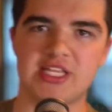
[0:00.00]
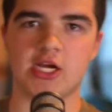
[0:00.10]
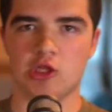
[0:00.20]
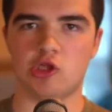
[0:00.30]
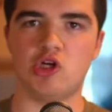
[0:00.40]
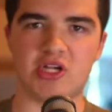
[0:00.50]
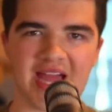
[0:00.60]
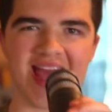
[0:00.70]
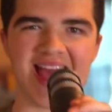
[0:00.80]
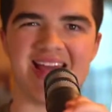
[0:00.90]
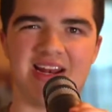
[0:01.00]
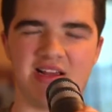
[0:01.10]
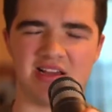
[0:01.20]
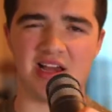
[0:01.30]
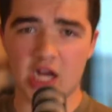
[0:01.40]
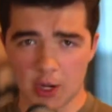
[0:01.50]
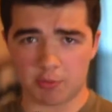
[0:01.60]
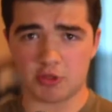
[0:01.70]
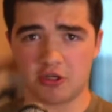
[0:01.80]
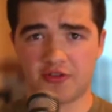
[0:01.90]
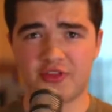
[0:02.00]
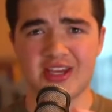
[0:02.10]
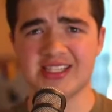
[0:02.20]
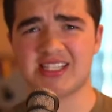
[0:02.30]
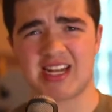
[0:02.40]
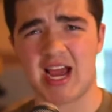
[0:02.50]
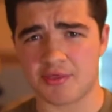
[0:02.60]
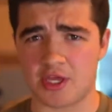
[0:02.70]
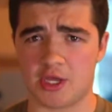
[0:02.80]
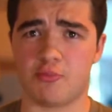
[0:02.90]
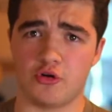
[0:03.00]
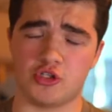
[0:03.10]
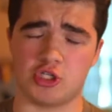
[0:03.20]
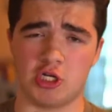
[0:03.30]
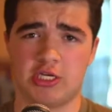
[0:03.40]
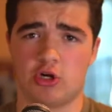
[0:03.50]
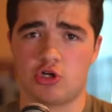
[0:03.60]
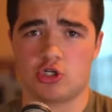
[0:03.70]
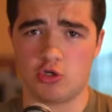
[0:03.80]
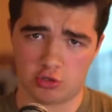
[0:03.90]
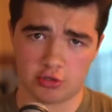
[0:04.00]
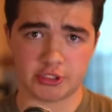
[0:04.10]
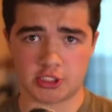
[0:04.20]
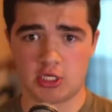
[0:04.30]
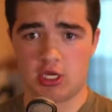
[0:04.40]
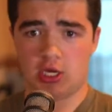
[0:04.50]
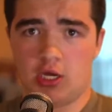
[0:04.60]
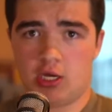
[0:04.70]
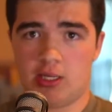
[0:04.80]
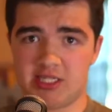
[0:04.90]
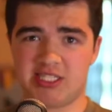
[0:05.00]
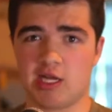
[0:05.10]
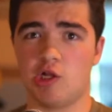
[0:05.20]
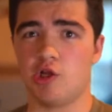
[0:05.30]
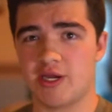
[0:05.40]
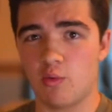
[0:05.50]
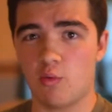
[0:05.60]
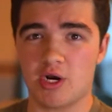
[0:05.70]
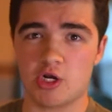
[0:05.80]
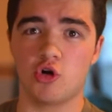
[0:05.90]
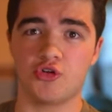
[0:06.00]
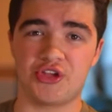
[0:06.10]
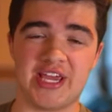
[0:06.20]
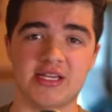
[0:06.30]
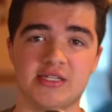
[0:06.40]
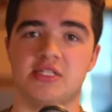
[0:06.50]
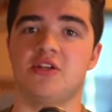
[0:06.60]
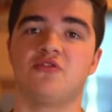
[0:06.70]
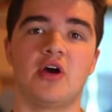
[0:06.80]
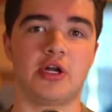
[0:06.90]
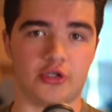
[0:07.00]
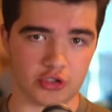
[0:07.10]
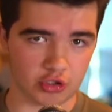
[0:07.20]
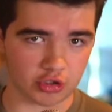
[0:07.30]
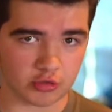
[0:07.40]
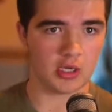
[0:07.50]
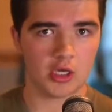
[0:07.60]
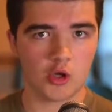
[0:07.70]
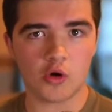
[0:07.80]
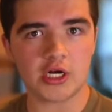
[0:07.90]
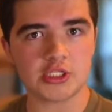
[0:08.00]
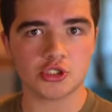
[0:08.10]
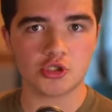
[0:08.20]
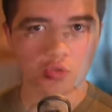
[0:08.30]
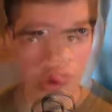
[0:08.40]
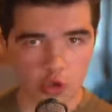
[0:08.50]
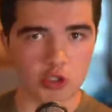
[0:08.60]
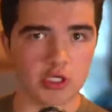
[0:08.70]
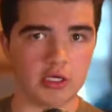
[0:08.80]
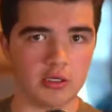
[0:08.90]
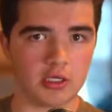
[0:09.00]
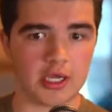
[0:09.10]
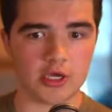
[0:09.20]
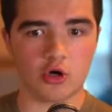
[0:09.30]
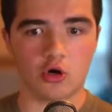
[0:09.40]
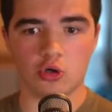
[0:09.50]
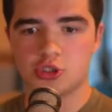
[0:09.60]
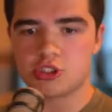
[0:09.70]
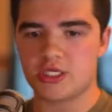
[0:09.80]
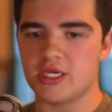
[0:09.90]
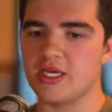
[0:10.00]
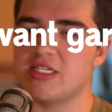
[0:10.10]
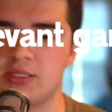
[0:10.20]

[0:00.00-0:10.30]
a look at a couple of things that I think personally are cults, let's take a look at what a cult is and define our terms. According to Google, a cult is a